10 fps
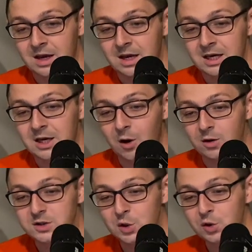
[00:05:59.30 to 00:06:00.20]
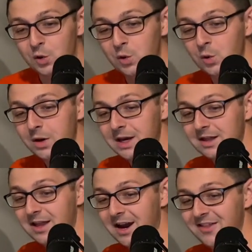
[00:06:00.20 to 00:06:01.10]
He also threw
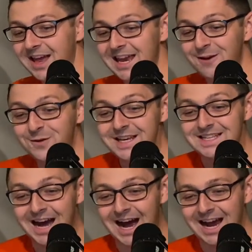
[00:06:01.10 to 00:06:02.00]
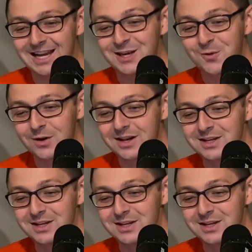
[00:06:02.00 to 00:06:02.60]
in there that if he died, he wanted